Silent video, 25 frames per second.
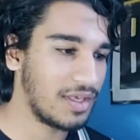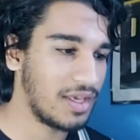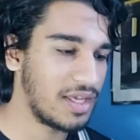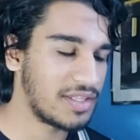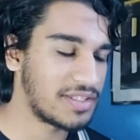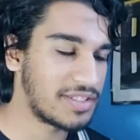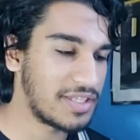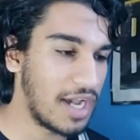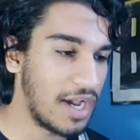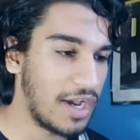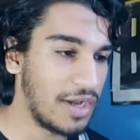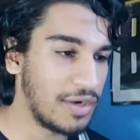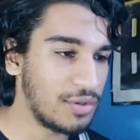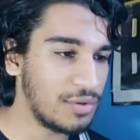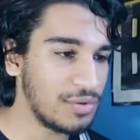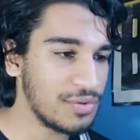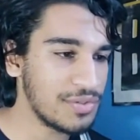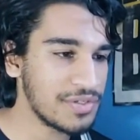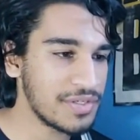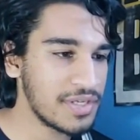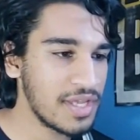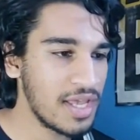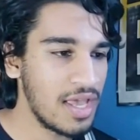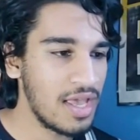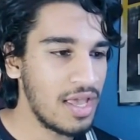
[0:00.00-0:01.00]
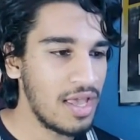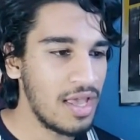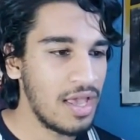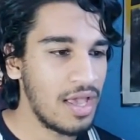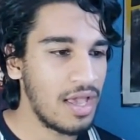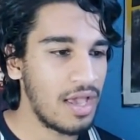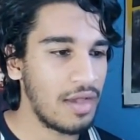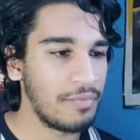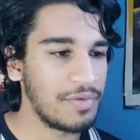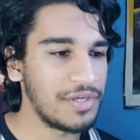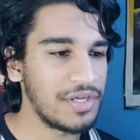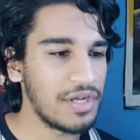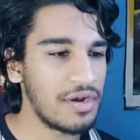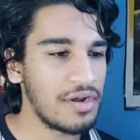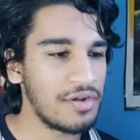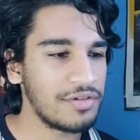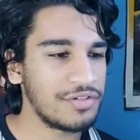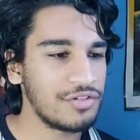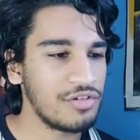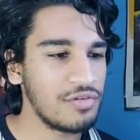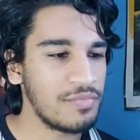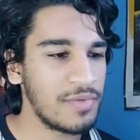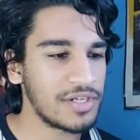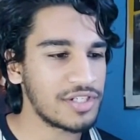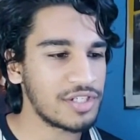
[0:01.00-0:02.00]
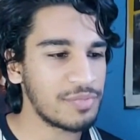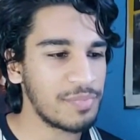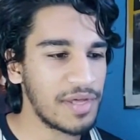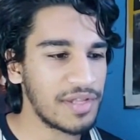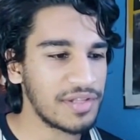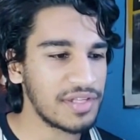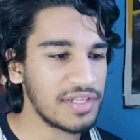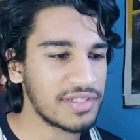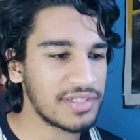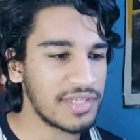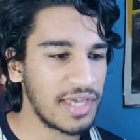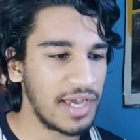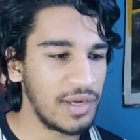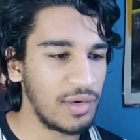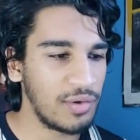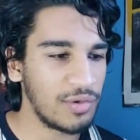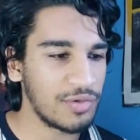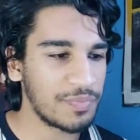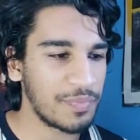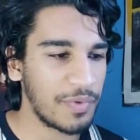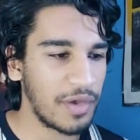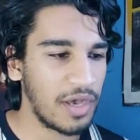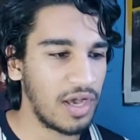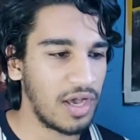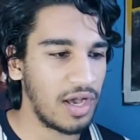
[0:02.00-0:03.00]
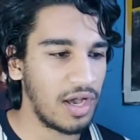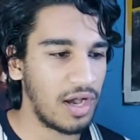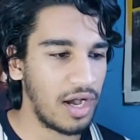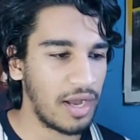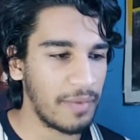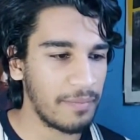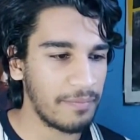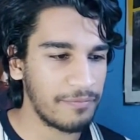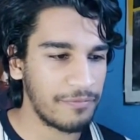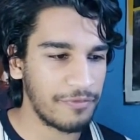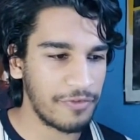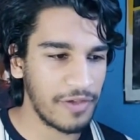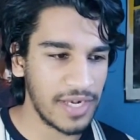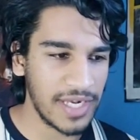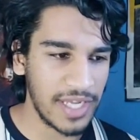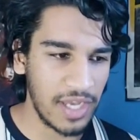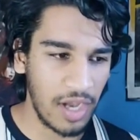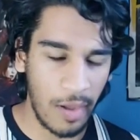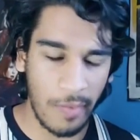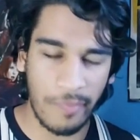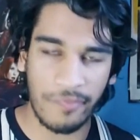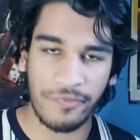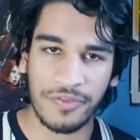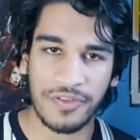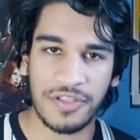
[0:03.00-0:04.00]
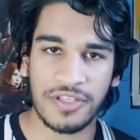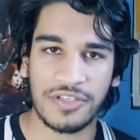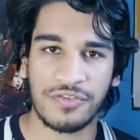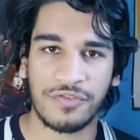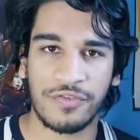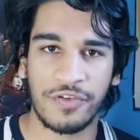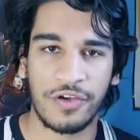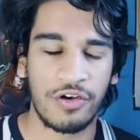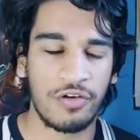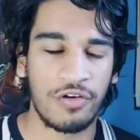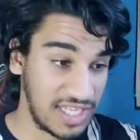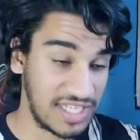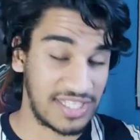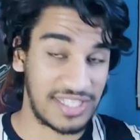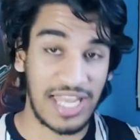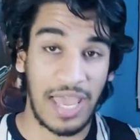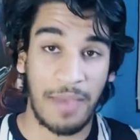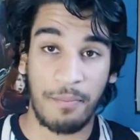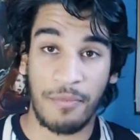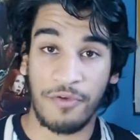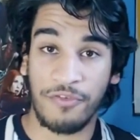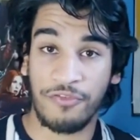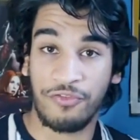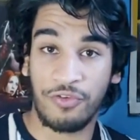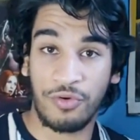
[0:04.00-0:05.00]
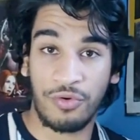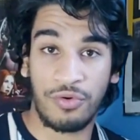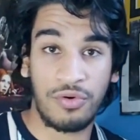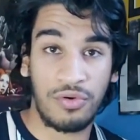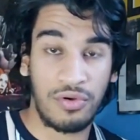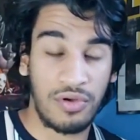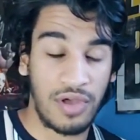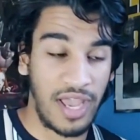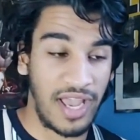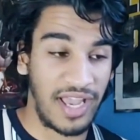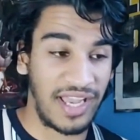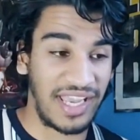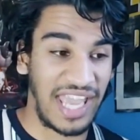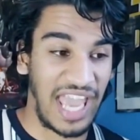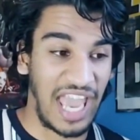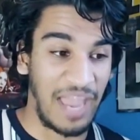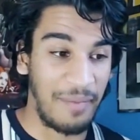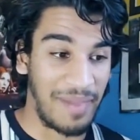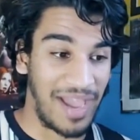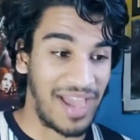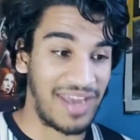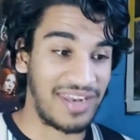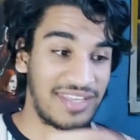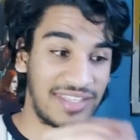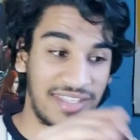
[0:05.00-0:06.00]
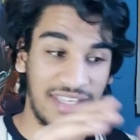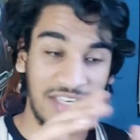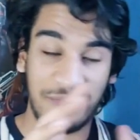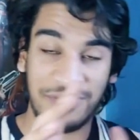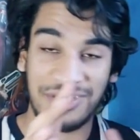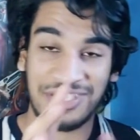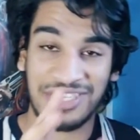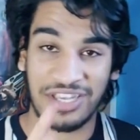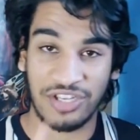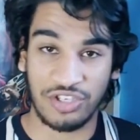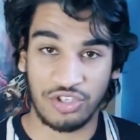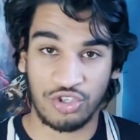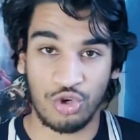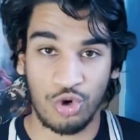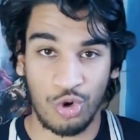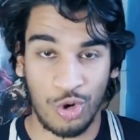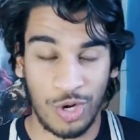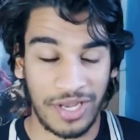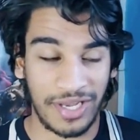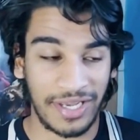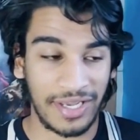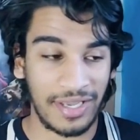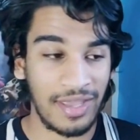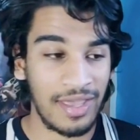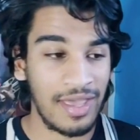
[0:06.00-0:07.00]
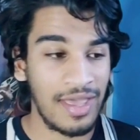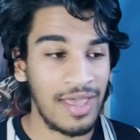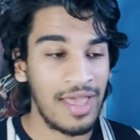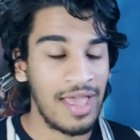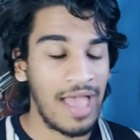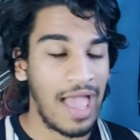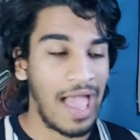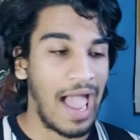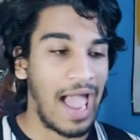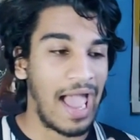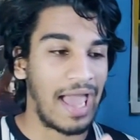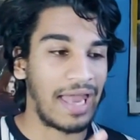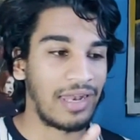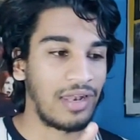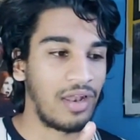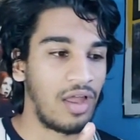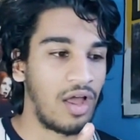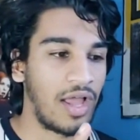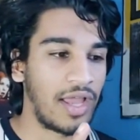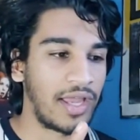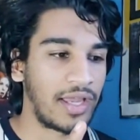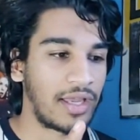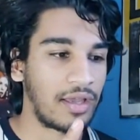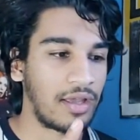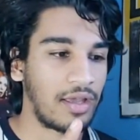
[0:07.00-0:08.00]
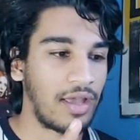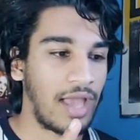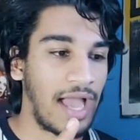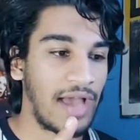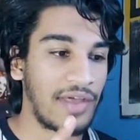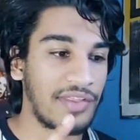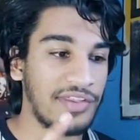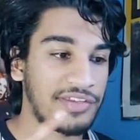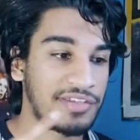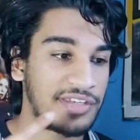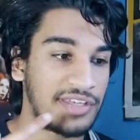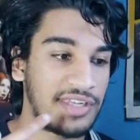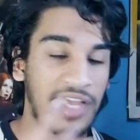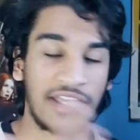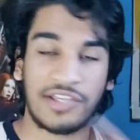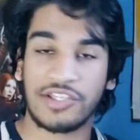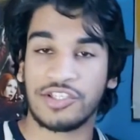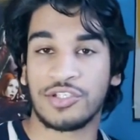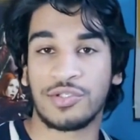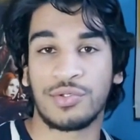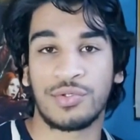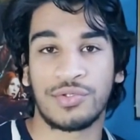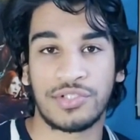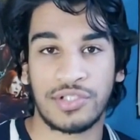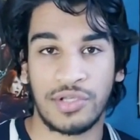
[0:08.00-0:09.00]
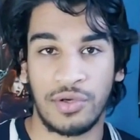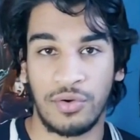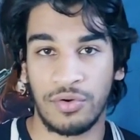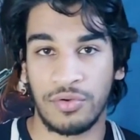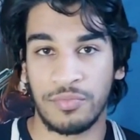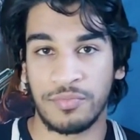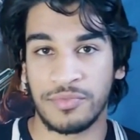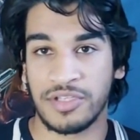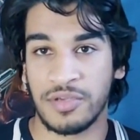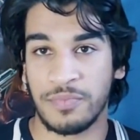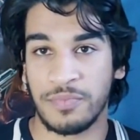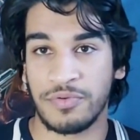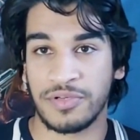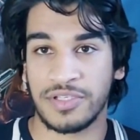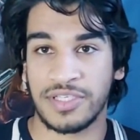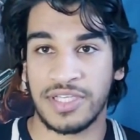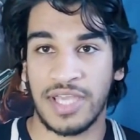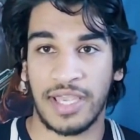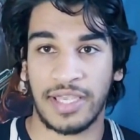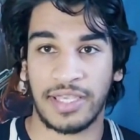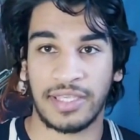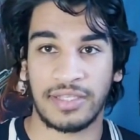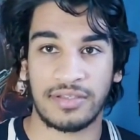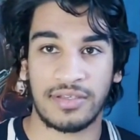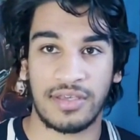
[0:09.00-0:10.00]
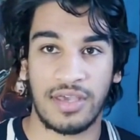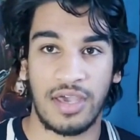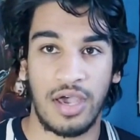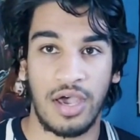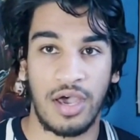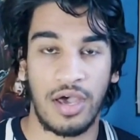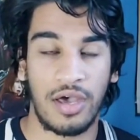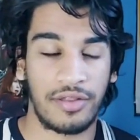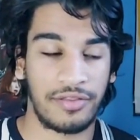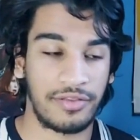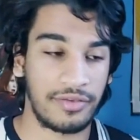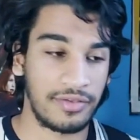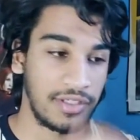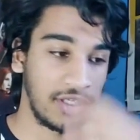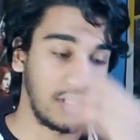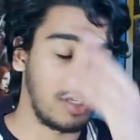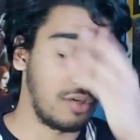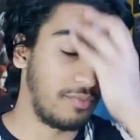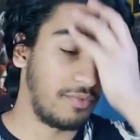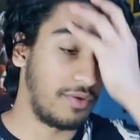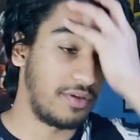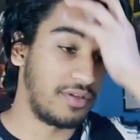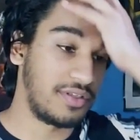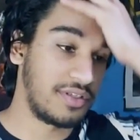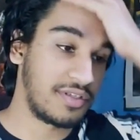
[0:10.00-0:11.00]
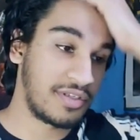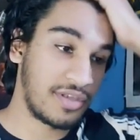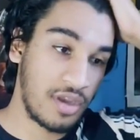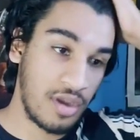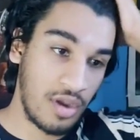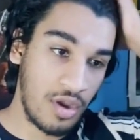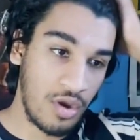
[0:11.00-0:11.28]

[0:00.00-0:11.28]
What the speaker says: Eternals. We don't know too much about the Eternals, but I'm fairly hyped for this film. It's set before Endgame, and it's going to be set during. And like how the Celestials told him to protect Earth and humans